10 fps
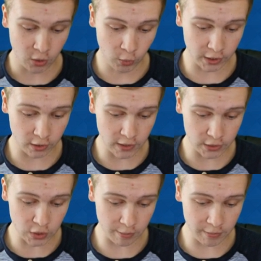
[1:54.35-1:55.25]
We're going to go ahead
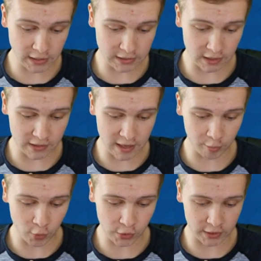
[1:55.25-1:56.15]
and drop minions on
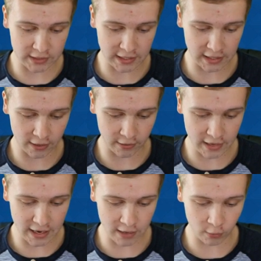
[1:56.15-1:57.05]
that bowler to take care of
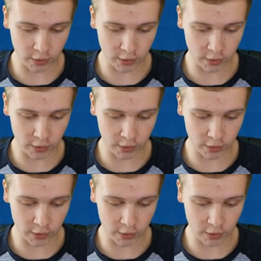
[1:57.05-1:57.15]
that.